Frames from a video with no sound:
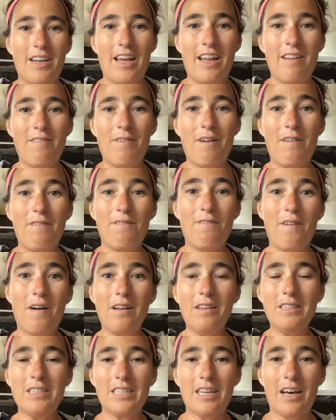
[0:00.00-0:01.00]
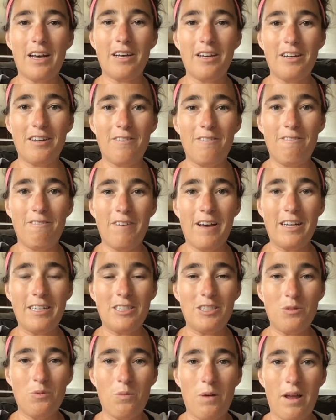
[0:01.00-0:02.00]
And if Alfonso could
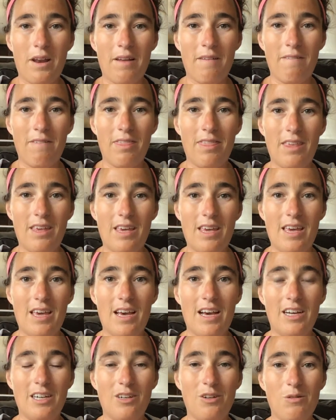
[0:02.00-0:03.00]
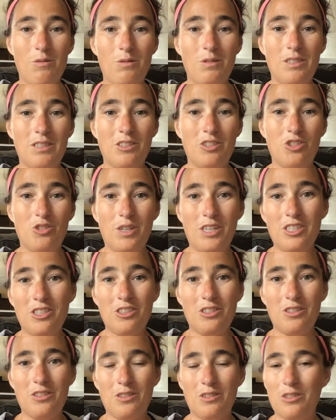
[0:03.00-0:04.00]
fetch one of the golden
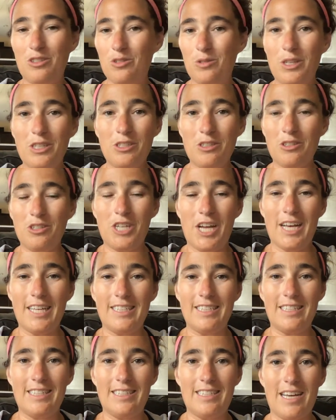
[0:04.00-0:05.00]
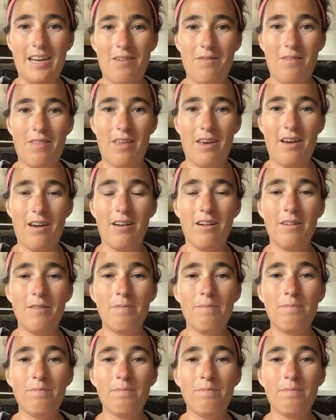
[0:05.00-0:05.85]
treasures or treasure chests down there,